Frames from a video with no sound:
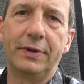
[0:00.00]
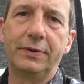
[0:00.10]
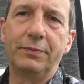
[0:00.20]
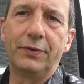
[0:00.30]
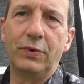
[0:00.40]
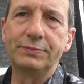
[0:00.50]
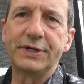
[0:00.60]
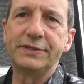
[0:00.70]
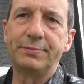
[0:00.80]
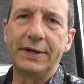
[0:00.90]
The
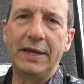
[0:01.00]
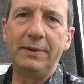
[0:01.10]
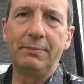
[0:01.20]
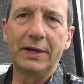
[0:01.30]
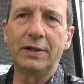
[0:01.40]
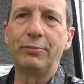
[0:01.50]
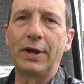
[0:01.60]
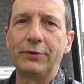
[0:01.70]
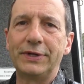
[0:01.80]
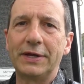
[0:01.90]
website's my name,
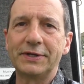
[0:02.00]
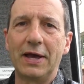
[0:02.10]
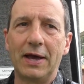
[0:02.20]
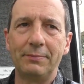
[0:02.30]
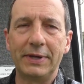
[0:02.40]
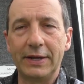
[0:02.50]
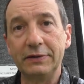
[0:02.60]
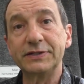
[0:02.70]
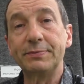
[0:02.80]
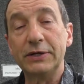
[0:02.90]
michaelbrown.com, and I
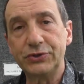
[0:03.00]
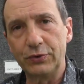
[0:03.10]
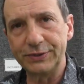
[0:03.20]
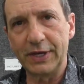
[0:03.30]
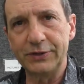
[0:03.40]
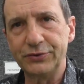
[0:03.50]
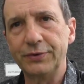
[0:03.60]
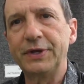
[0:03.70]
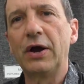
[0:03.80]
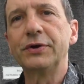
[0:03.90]
list my show
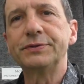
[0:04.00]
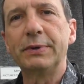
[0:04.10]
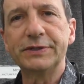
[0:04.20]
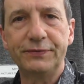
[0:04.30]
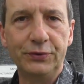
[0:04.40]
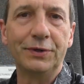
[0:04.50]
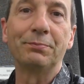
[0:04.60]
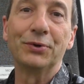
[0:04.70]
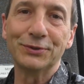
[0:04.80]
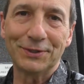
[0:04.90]
schedule. The art is best viewed
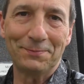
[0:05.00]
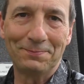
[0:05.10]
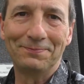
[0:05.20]
in person.